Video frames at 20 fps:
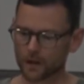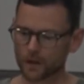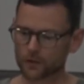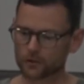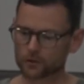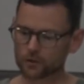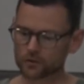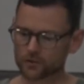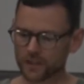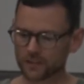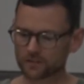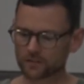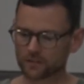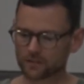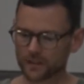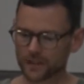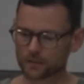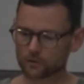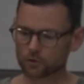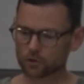suggest
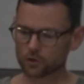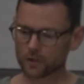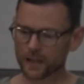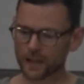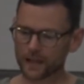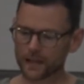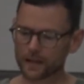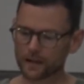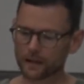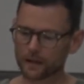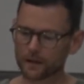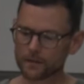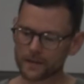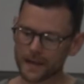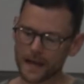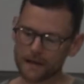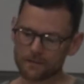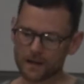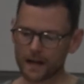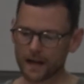that today the
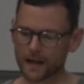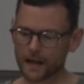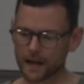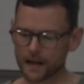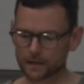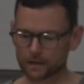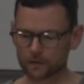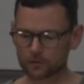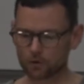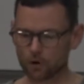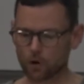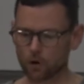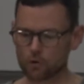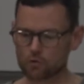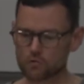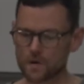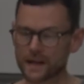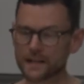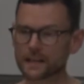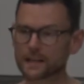avant-garde is
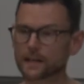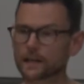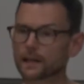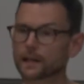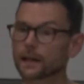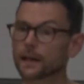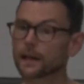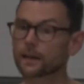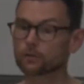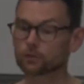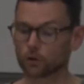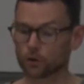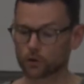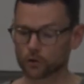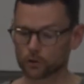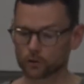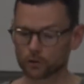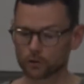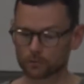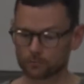already
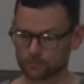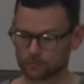historical.